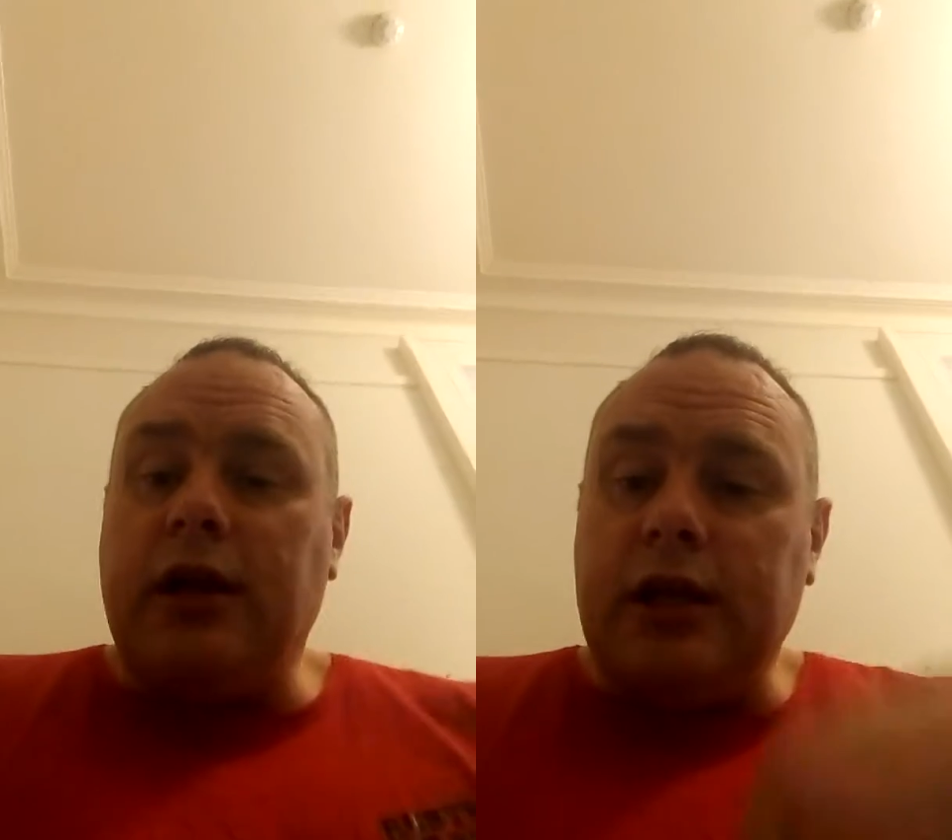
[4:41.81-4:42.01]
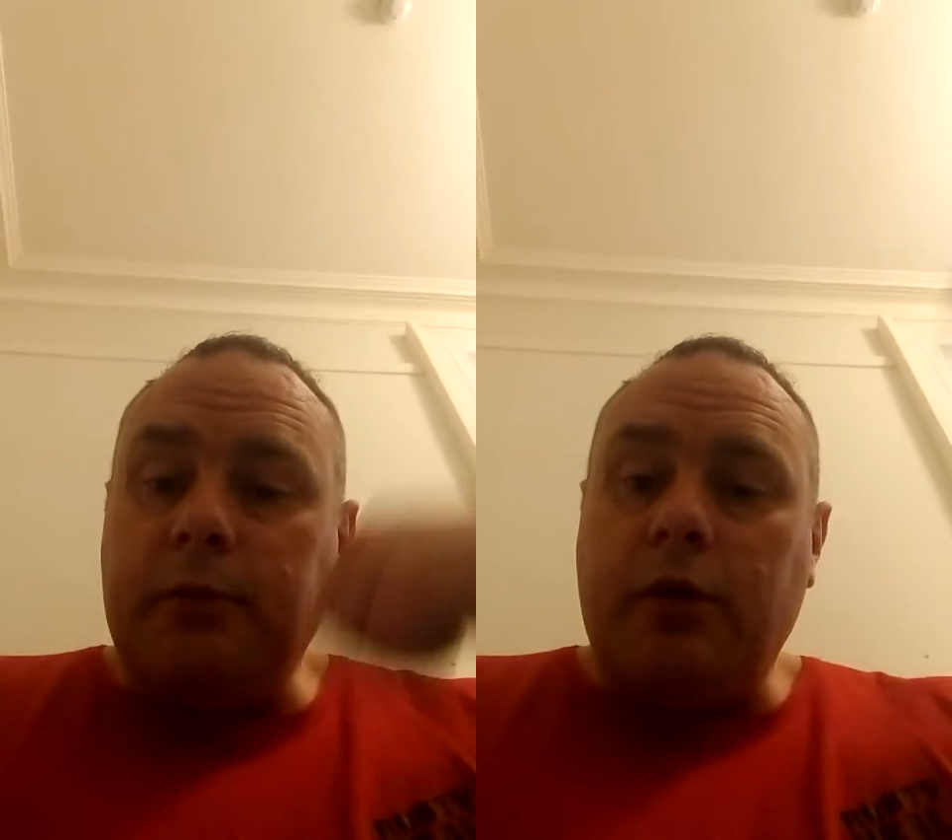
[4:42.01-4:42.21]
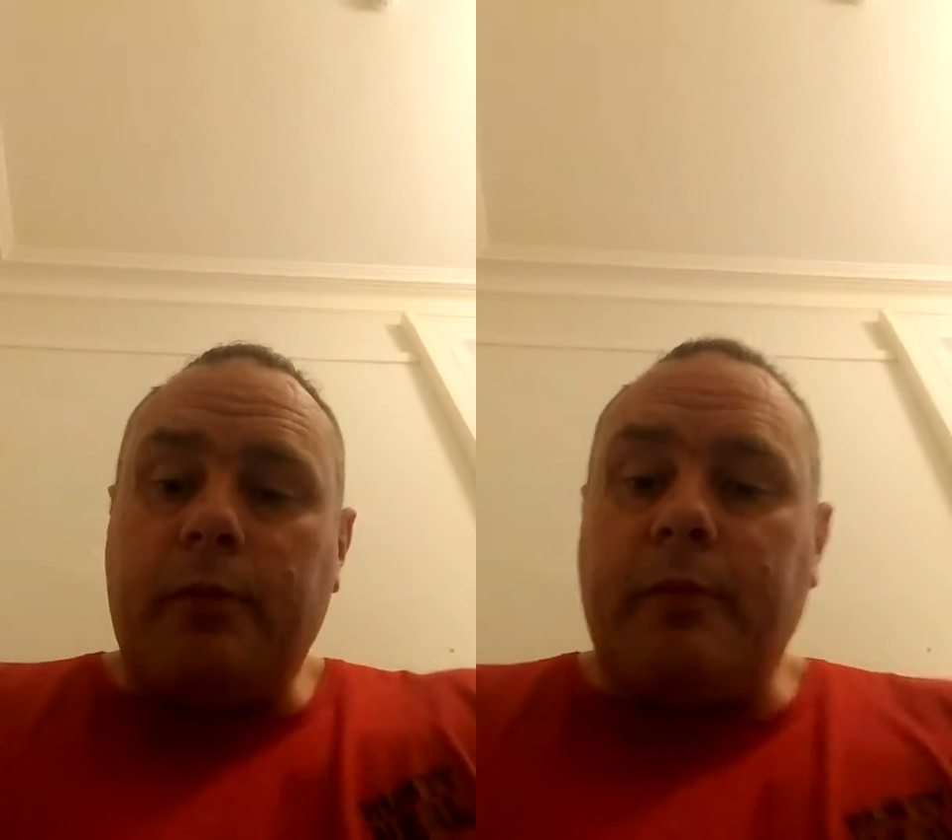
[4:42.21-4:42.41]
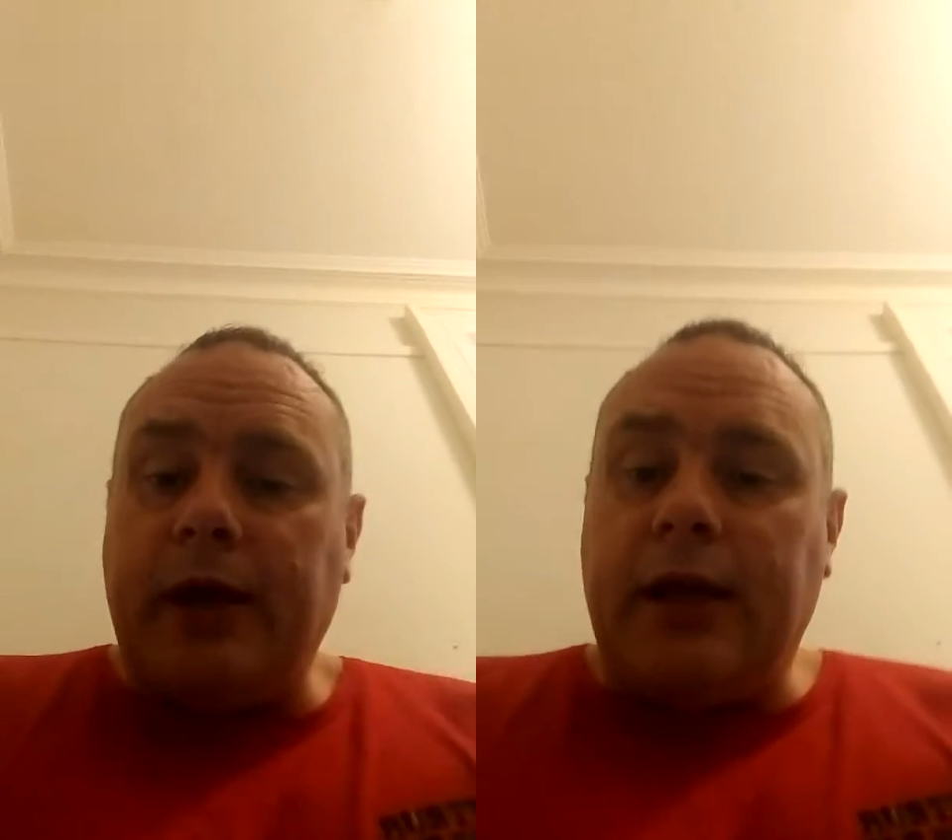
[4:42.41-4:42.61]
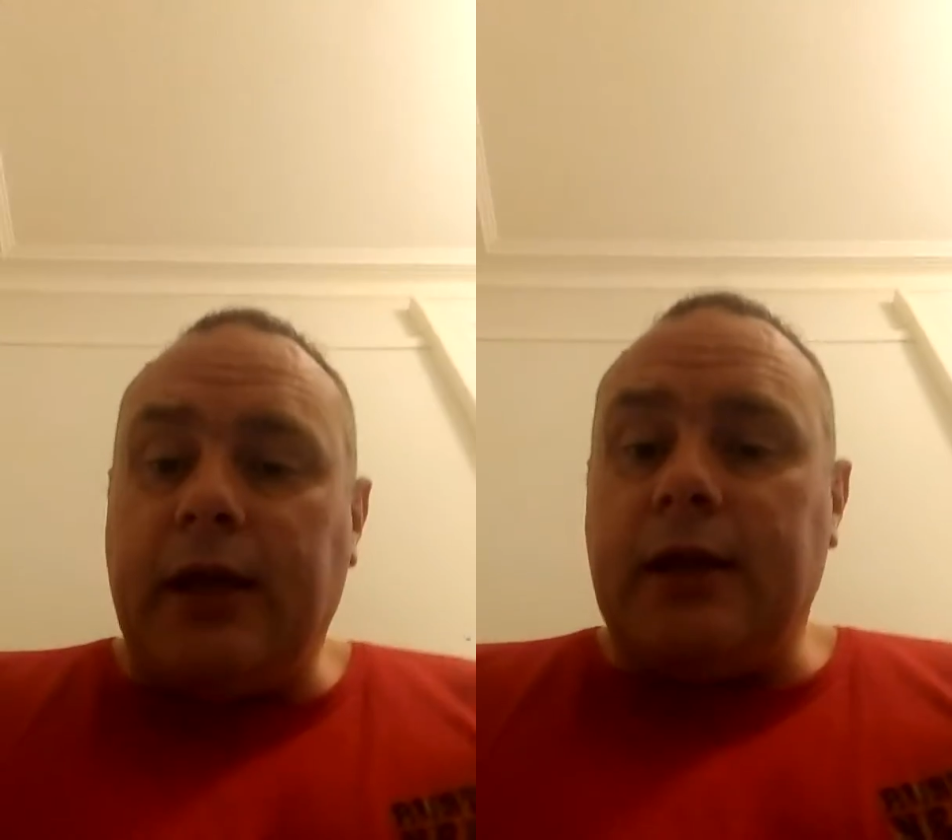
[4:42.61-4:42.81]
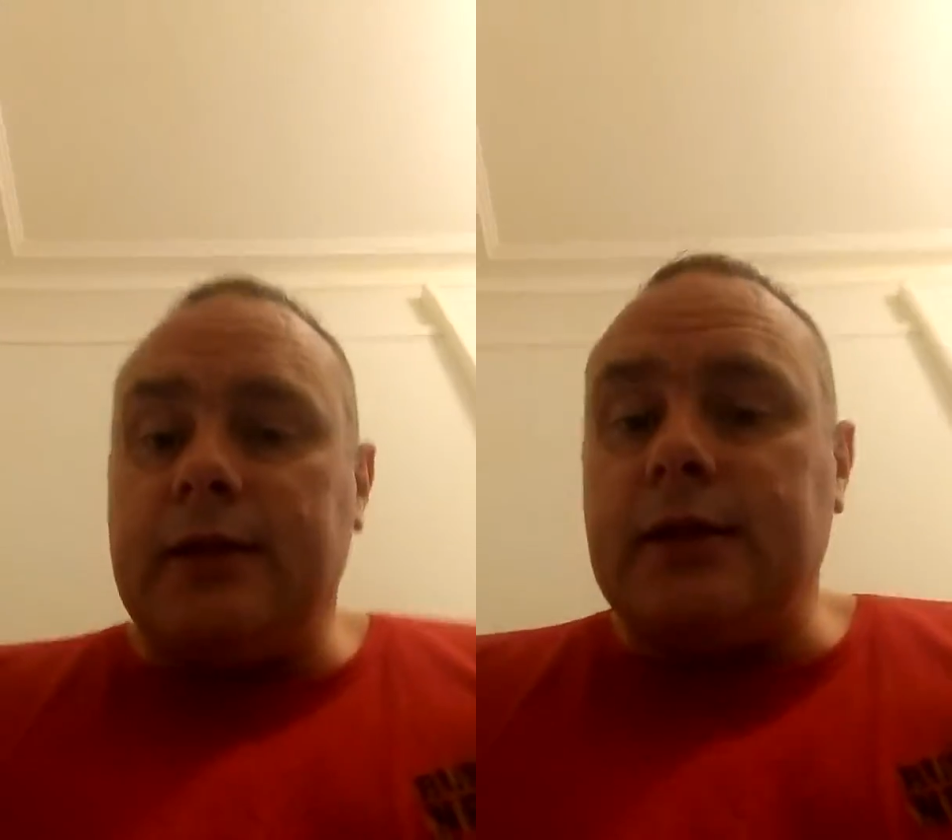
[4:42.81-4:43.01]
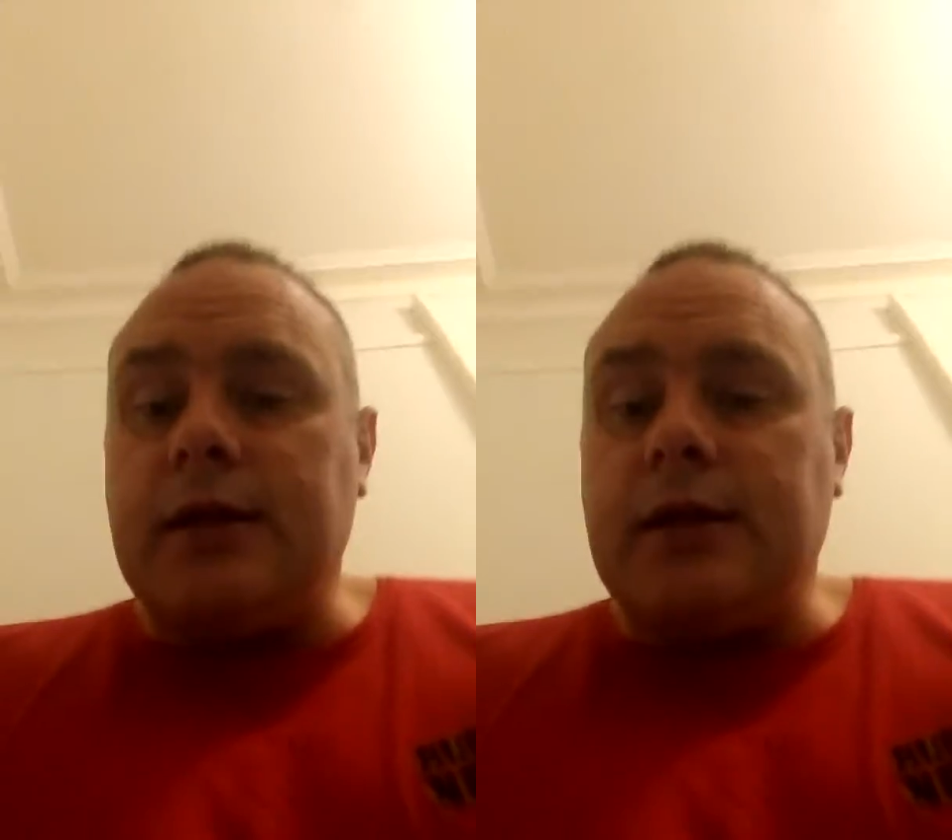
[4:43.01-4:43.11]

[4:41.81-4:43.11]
and then you pop it back into